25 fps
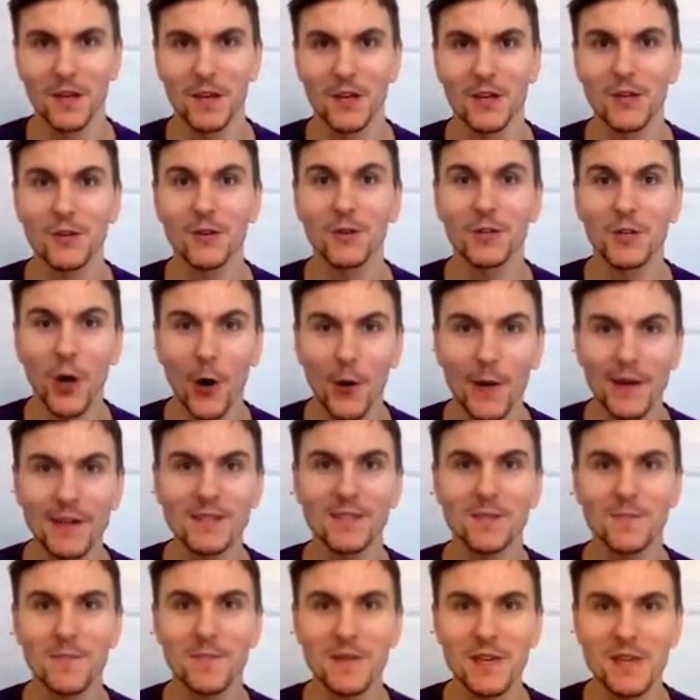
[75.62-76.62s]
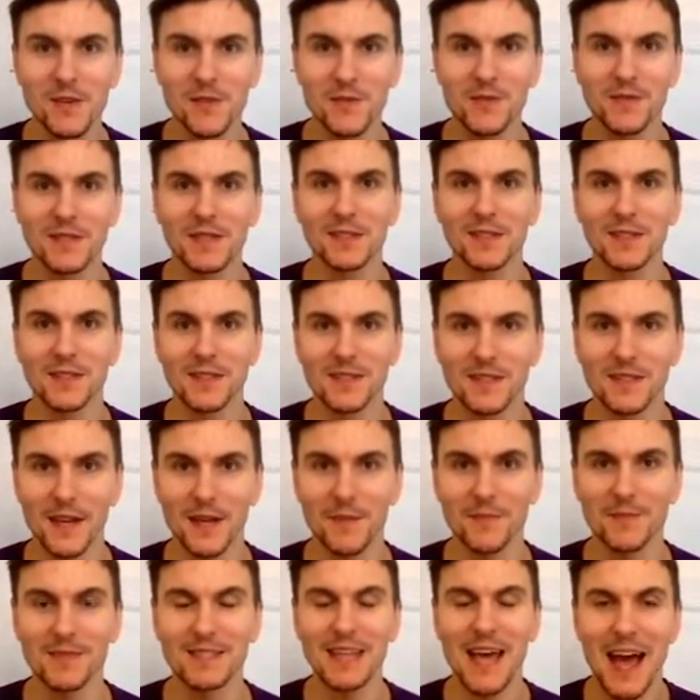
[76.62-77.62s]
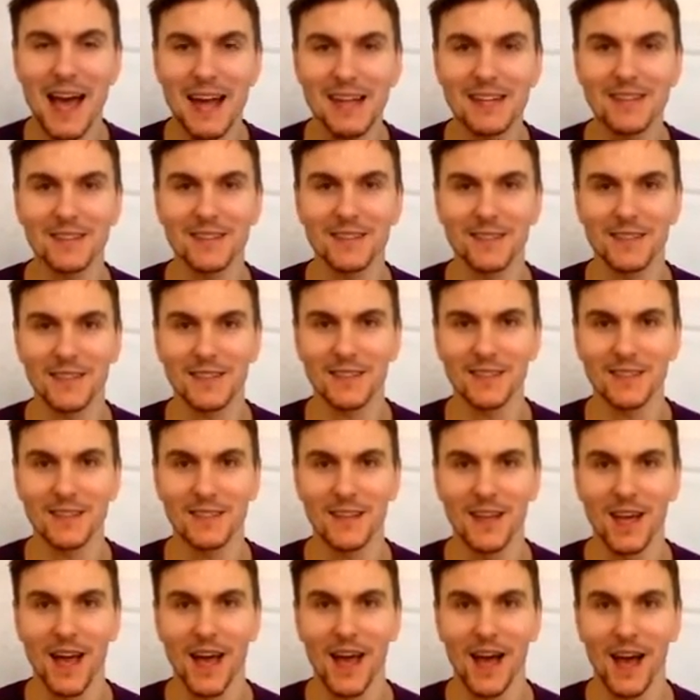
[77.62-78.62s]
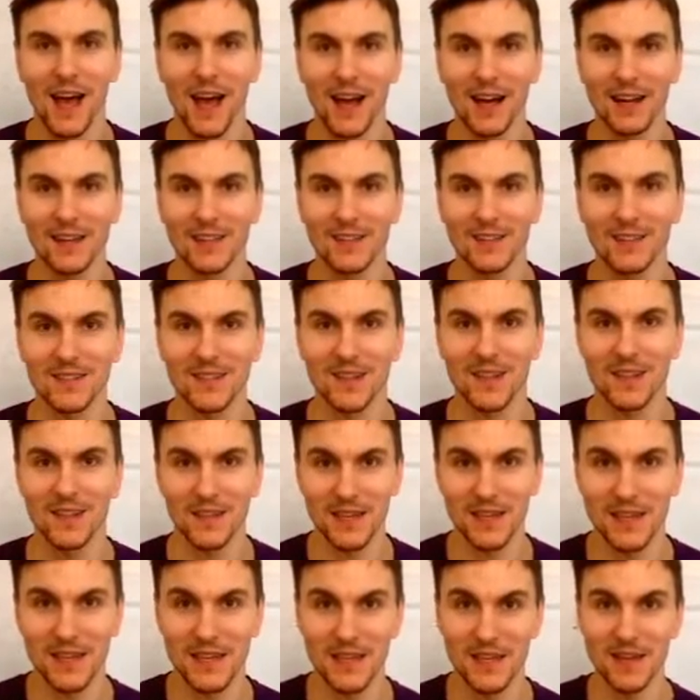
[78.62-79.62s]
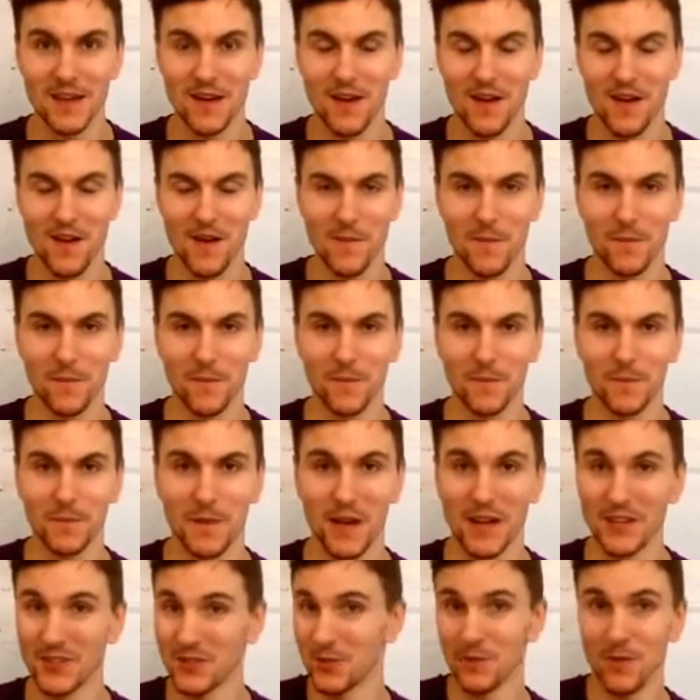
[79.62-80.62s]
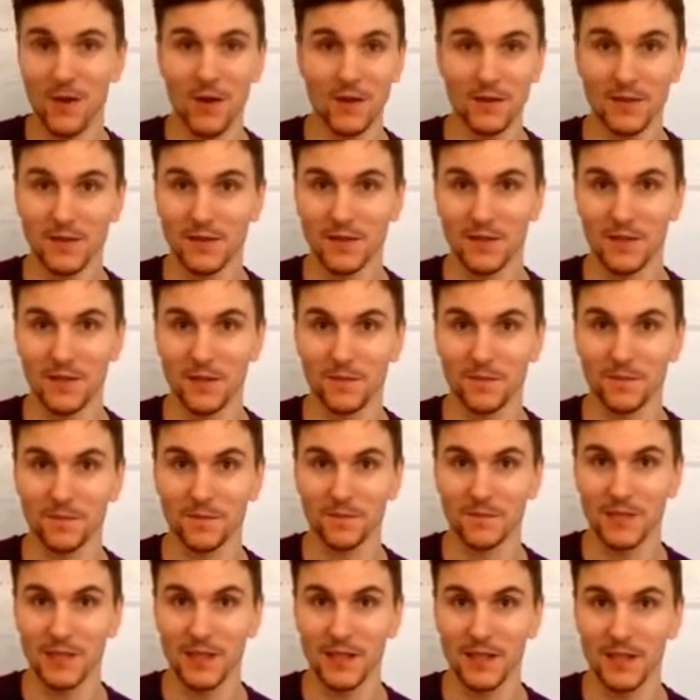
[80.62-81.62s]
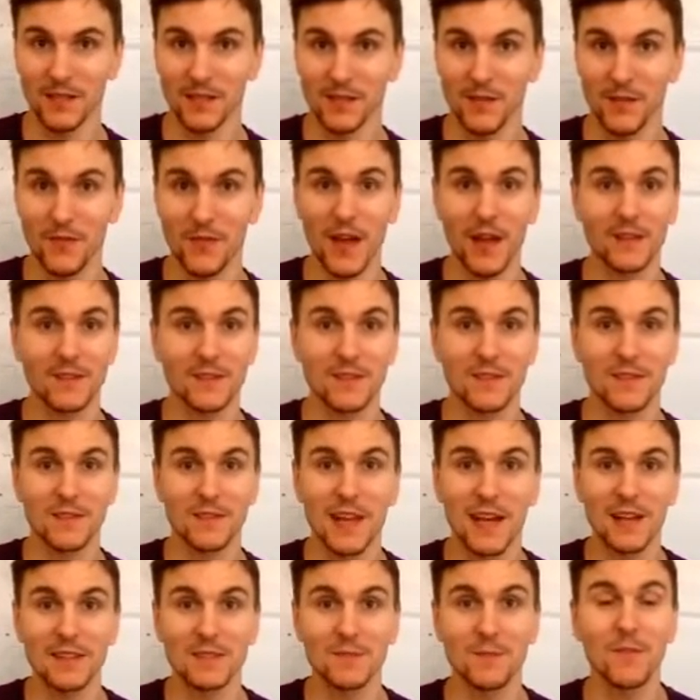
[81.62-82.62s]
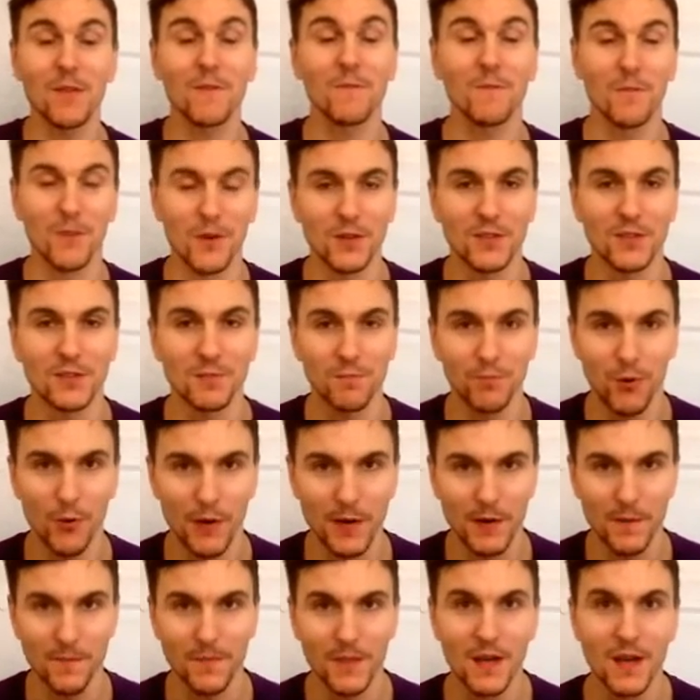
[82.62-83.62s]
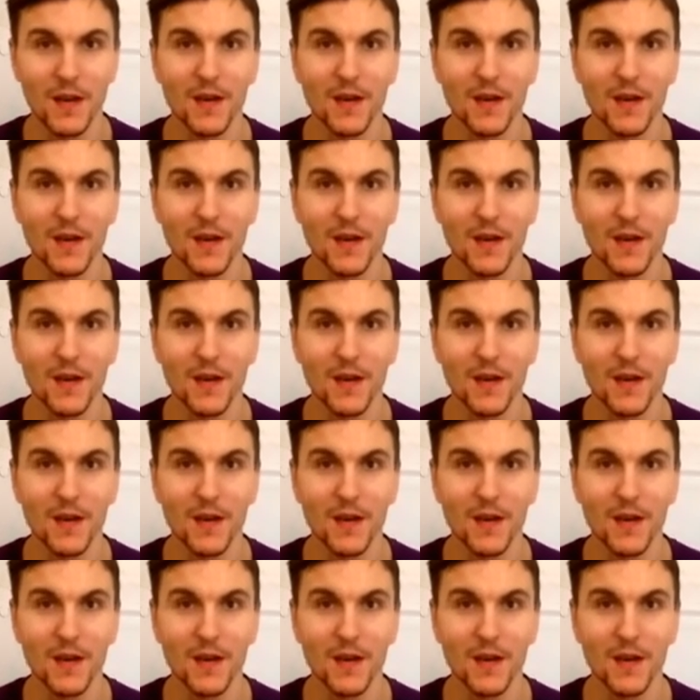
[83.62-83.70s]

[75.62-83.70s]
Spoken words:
you're going to be using the same tenses as your answer. Yeah, so that's the first point.